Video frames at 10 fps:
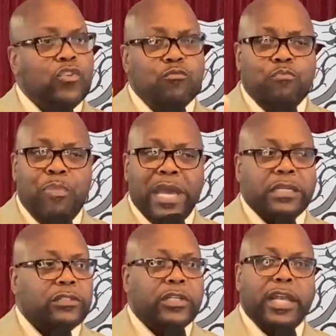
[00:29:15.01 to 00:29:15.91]
you
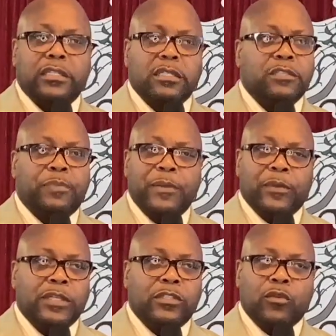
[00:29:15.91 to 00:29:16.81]
better take these
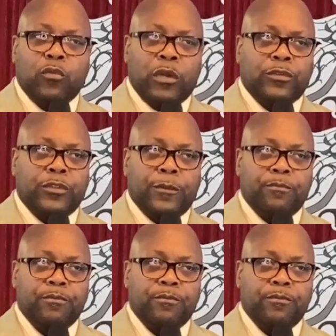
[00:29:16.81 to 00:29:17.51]
people into worship.